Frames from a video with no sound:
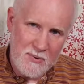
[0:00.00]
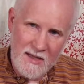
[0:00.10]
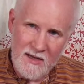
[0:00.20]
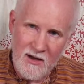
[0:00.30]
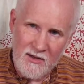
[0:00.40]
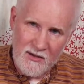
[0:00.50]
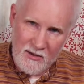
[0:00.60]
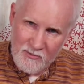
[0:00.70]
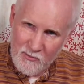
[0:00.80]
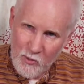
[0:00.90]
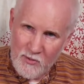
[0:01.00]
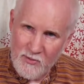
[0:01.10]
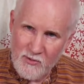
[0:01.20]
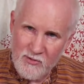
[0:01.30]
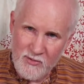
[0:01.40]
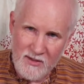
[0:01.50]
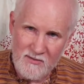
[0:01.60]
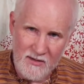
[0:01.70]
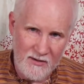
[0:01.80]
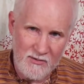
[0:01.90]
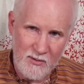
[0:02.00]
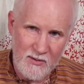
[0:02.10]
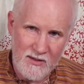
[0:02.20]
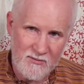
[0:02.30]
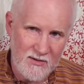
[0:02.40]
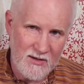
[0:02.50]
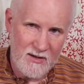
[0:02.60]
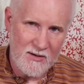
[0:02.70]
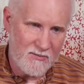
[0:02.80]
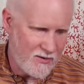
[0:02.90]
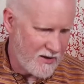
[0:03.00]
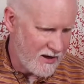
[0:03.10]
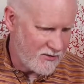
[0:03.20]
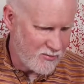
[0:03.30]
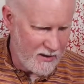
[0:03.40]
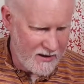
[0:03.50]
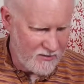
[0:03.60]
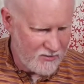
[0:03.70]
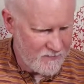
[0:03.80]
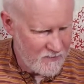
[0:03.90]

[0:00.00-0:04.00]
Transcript: played on the 4 of those strings there, so it gives a very nice range.